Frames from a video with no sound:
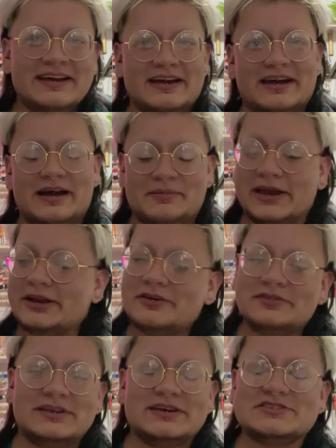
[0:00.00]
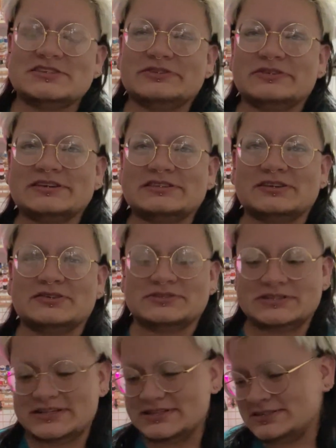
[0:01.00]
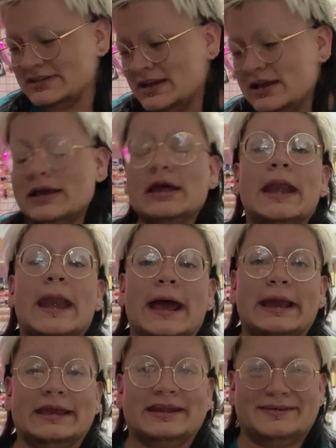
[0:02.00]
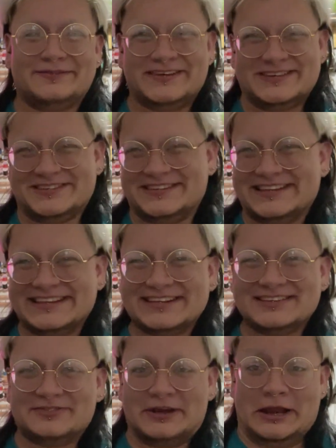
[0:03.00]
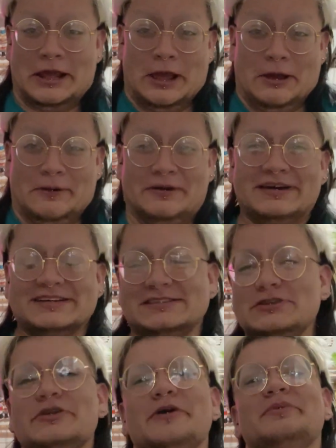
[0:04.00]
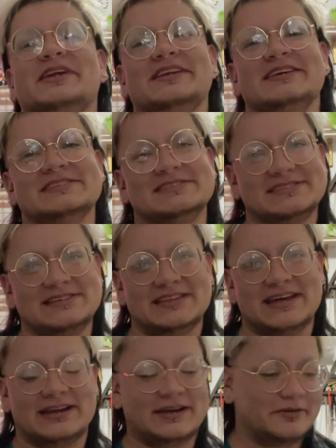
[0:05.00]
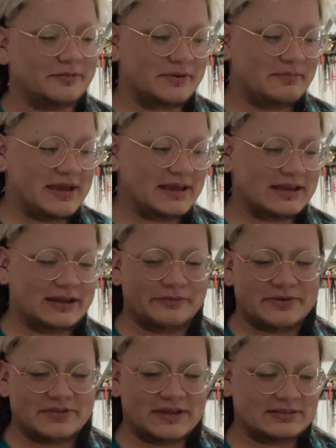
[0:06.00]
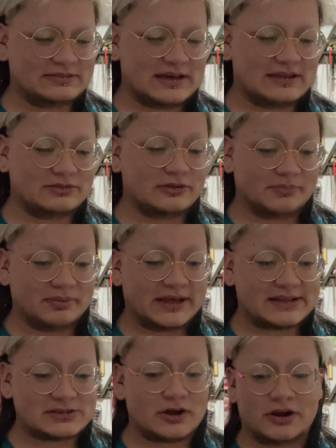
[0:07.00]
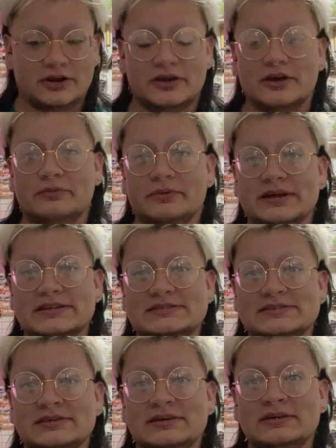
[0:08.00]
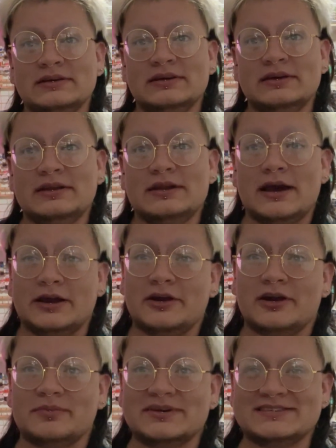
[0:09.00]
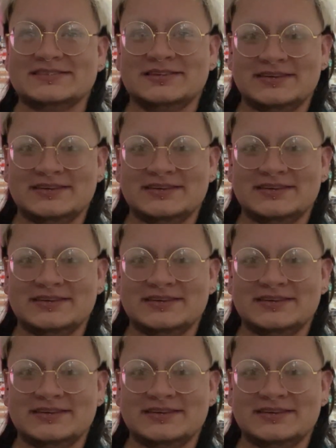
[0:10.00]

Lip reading: I know what the issue is, so she's not getting featured in this video because nobody needs to see that, and I don't want to make anyone think that their plants aren't good when it's not Kirby's.